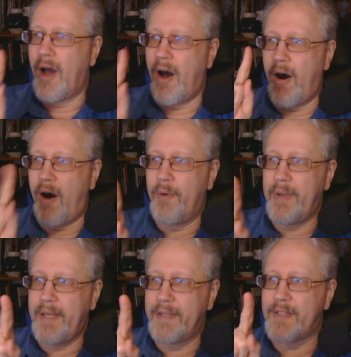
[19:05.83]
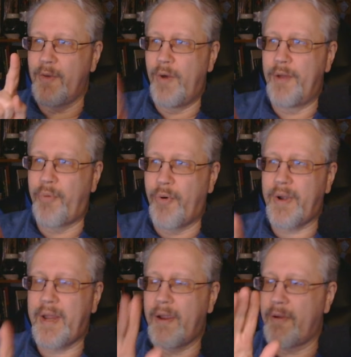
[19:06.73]
All we need is the one
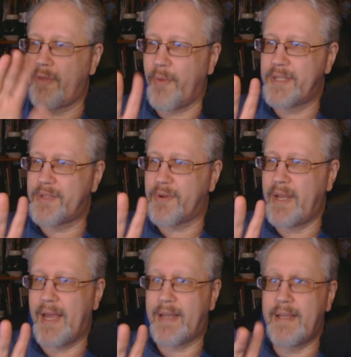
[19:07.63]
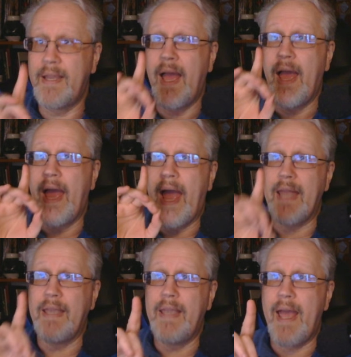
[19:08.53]
port here. The rest are connected.
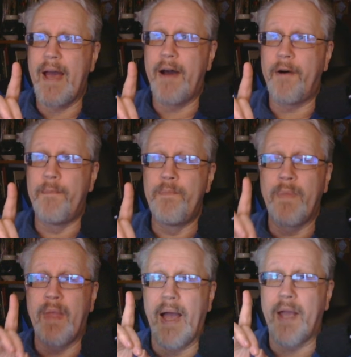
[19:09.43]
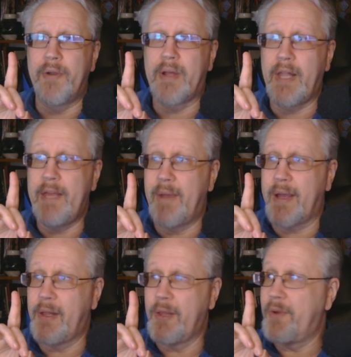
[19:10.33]
And now I go to claim my
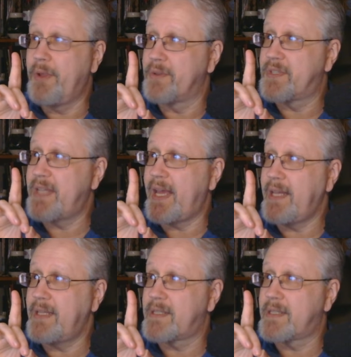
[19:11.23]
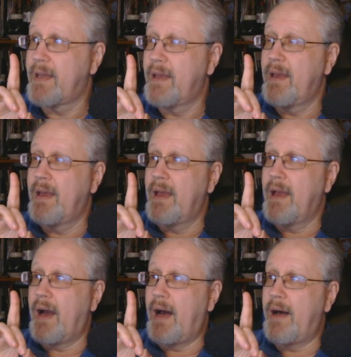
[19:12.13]
colonial states.
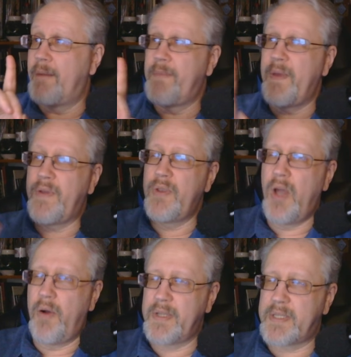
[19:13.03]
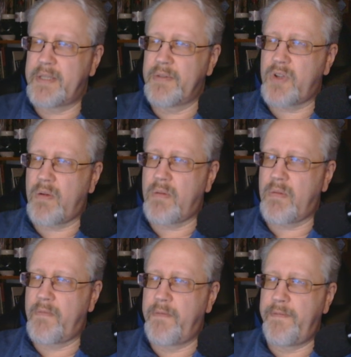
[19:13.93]
If you notice, there's
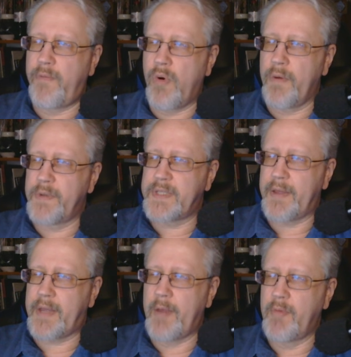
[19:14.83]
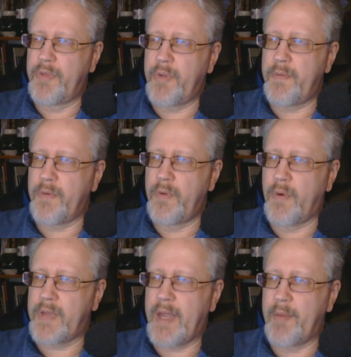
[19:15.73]
4 for South Cameroon, 3 for
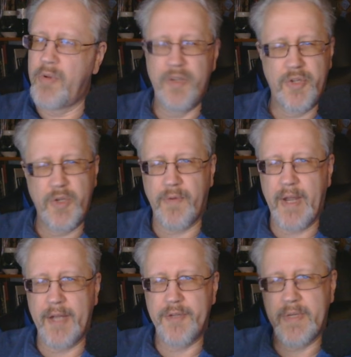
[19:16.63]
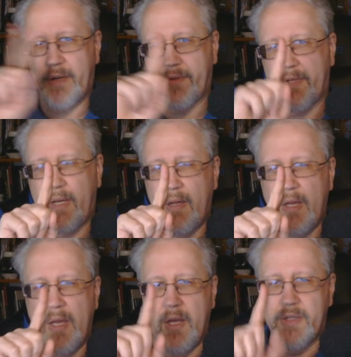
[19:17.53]
North Cameroon, and 2 for Niger Delta.
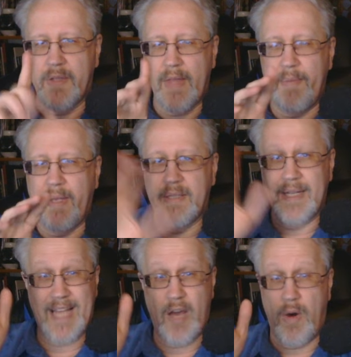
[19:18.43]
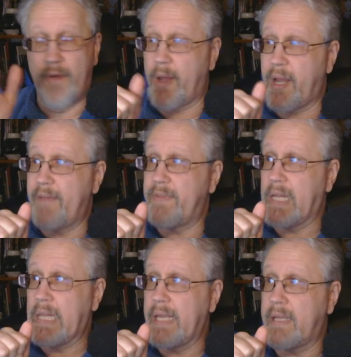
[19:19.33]
So that means that's how often I'm going to have to
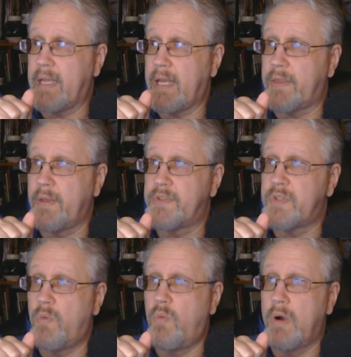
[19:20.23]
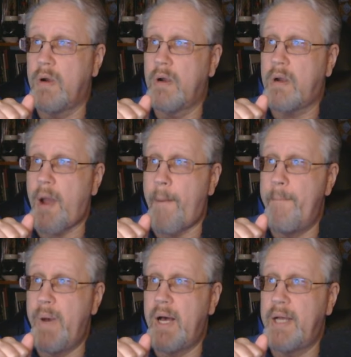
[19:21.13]
click to get those to work.
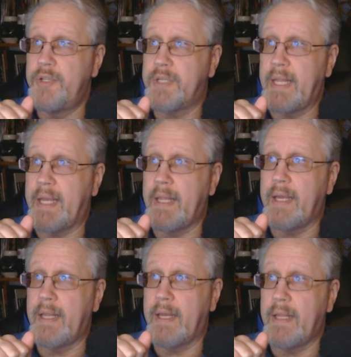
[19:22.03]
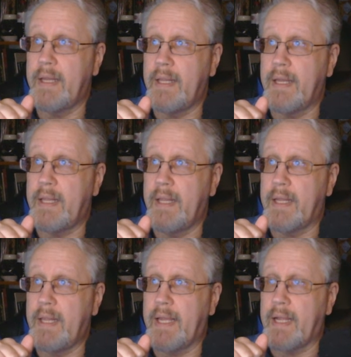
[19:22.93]
But click, click, click, click, click, click,
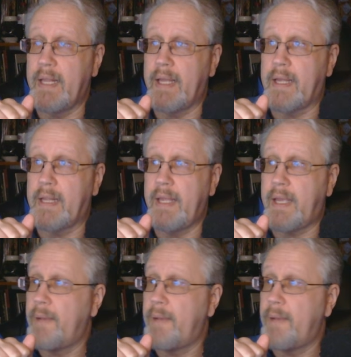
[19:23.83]
click, click, click.